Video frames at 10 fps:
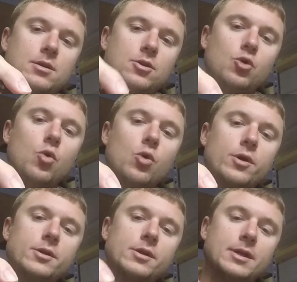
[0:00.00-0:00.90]

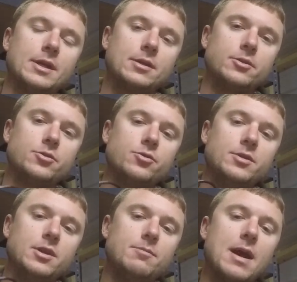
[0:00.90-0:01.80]
cord connected
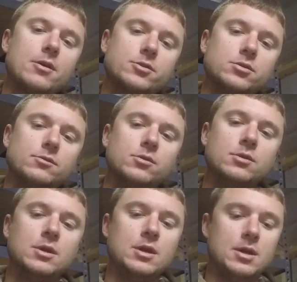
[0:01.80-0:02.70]
to the barrel
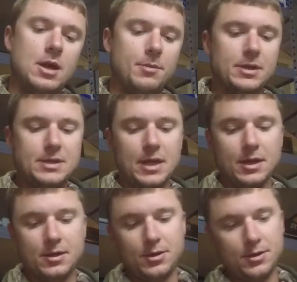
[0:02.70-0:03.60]
swivel, I'm going to
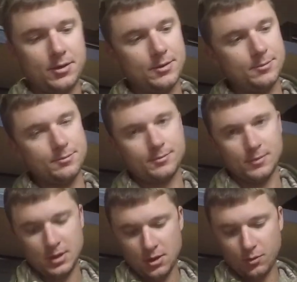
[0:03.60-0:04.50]
take,
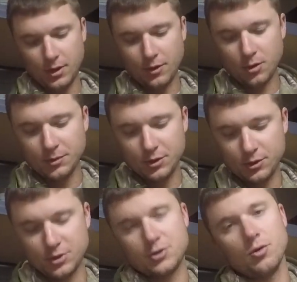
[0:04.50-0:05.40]
what I normally
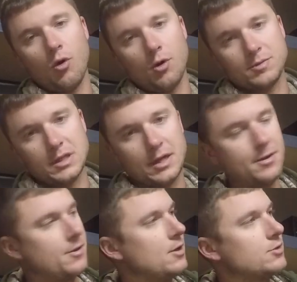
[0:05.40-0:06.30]
do is just do arm's
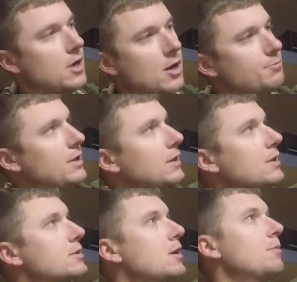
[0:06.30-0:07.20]
length. So I'll pick
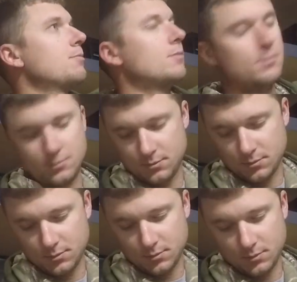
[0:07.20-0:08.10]
this up
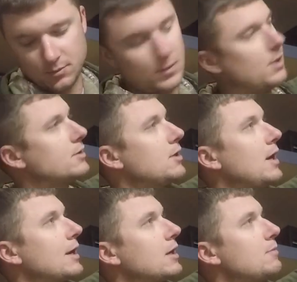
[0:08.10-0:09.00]
until
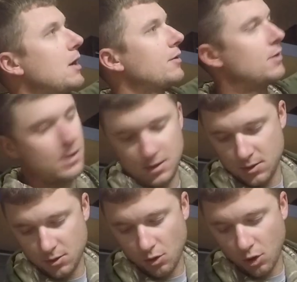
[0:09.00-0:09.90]
I get about
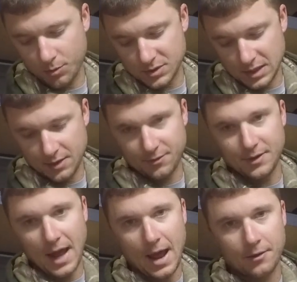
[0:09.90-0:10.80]
arm's
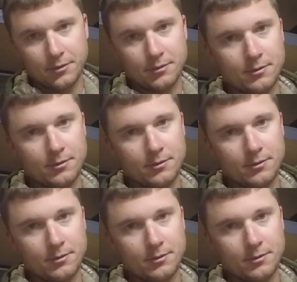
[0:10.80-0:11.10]
length down